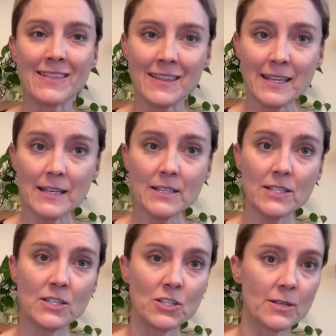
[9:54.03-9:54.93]
And then a
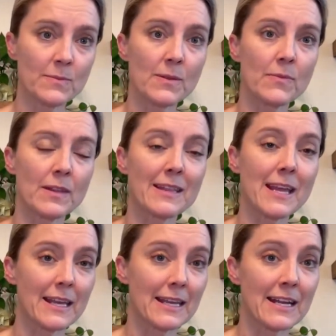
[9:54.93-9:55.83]
CGM, something like
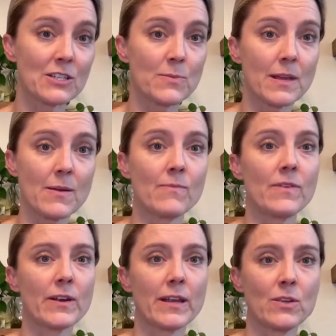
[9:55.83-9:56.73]
that, can actually become
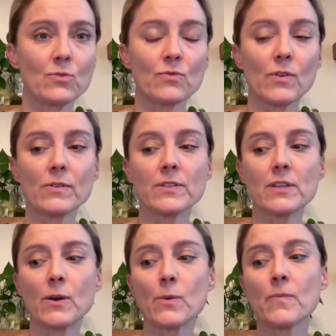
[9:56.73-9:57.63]
very useful.
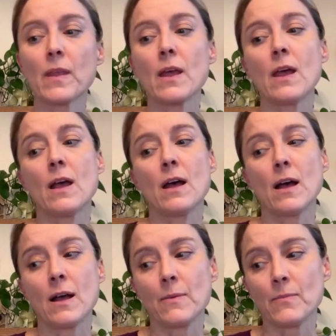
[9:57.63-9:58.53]
So,
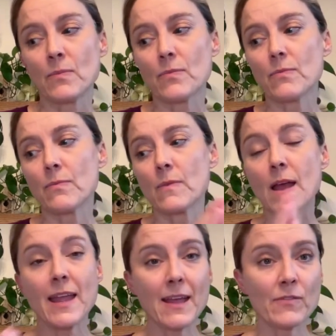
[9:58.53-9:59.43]
um,
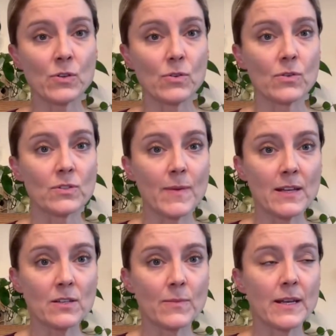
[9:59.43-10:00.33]
I have a glucose
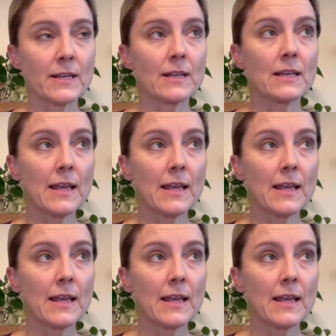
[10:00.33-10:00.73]
mastermind